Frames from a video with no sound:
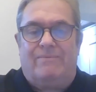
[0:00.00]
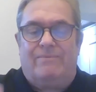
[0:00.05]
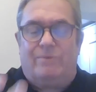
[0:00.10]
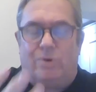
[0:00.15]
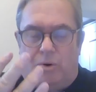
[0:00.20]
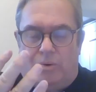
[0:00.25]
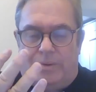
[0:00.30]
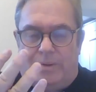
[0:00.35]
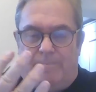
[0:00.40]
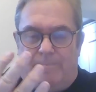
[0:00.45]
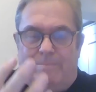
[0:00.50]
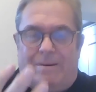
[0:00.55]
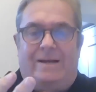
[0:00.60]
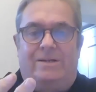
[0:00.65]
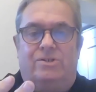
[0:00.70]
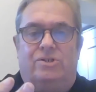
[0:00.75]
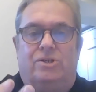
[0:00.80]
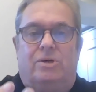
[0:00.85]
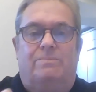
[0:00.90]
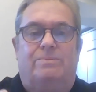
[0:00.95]
I've called them
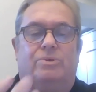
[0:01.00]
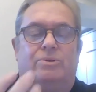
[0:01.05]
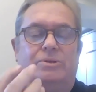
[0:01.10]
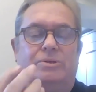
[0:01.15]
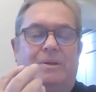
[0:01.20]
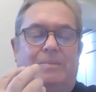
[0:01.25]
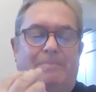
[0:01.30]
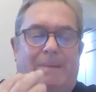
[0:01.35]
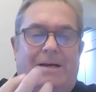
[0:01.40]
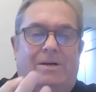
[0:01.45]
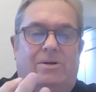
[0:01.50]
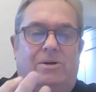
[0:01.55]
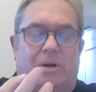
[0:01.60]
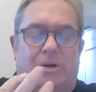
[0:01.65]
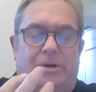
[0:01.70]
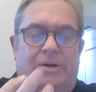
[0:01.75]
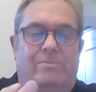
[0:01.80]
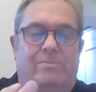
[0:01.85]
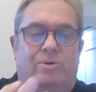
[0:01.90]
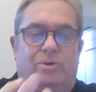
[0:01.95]
bank jobs because the Bank
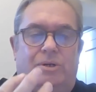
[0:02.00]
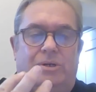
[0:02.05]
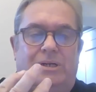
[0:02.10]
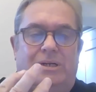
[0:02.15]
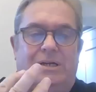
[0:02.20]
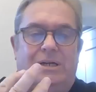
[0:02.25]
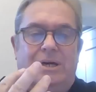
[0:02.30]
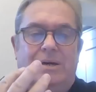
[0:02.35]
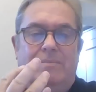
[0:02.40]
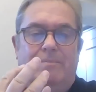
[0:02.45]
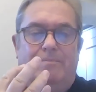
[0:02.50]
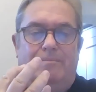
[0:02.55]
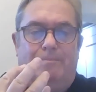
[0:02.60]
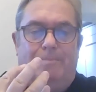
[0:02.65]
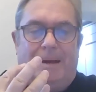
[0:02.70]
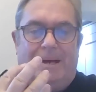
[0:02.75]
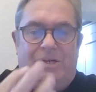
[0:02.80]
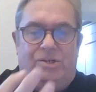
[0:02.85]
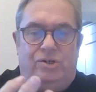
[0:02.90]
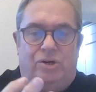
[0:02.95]
Holiday Monday
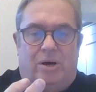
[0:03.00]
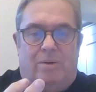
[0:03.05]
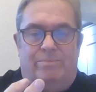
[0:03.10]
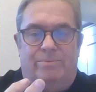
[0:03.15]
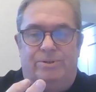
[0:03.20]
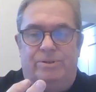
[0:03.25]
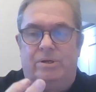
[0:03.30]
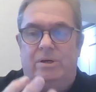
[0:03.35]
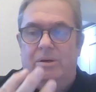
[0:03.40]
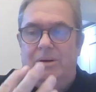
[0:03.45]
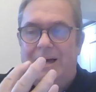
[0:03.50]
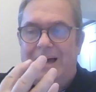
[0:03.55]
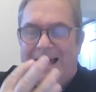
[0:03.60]
big jobs,